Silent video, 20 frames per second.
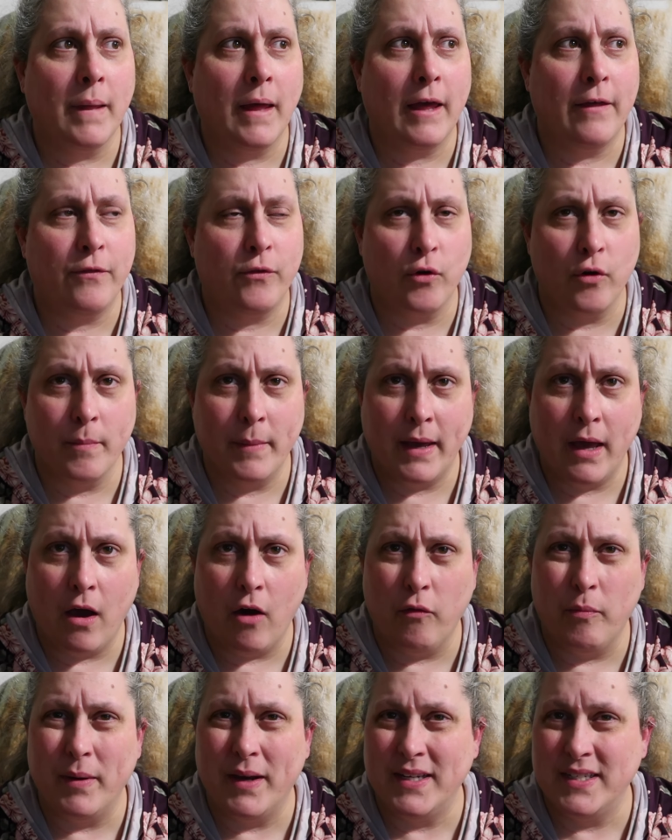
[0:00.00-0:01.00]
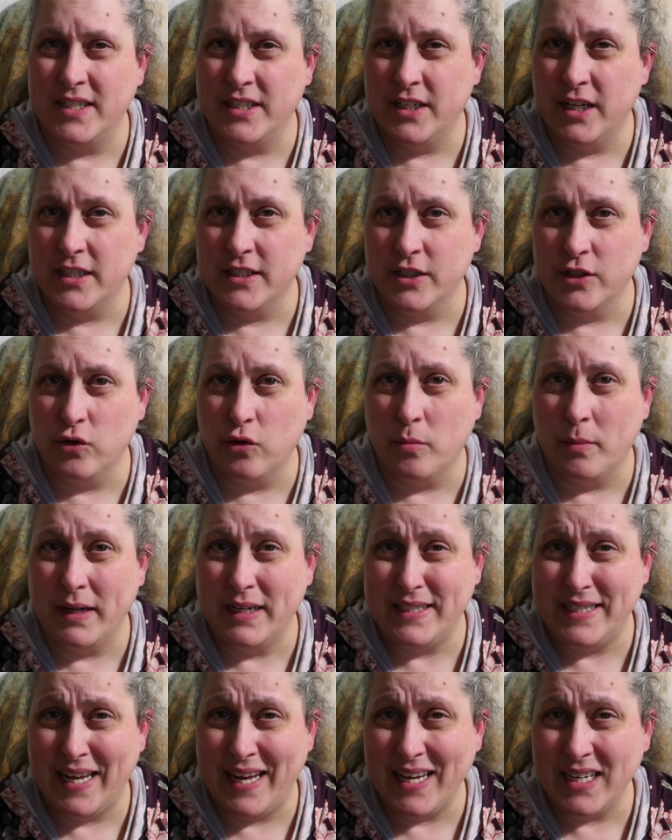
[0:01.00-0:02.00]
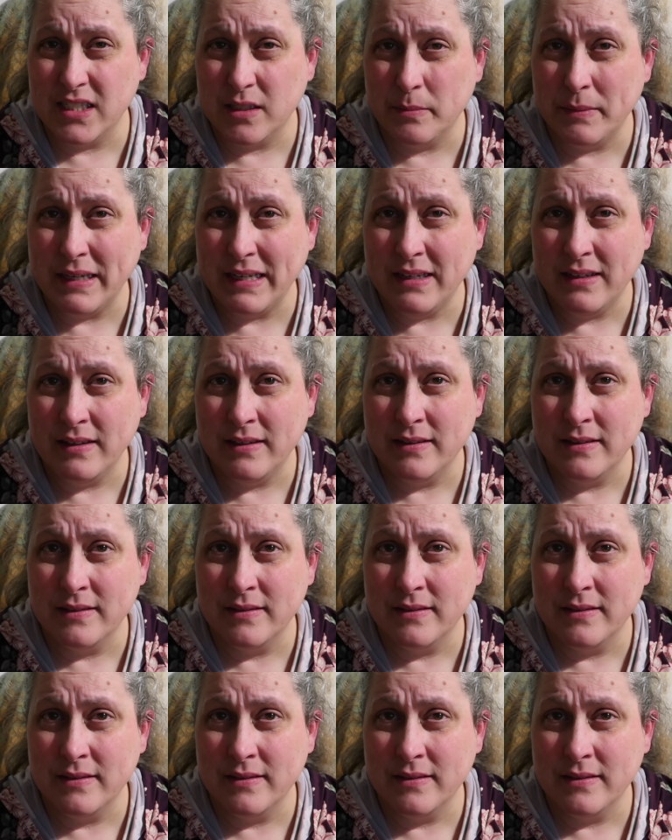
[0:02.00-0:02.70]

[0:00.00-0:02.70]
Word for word: it threw me off because he doesn't normally text me.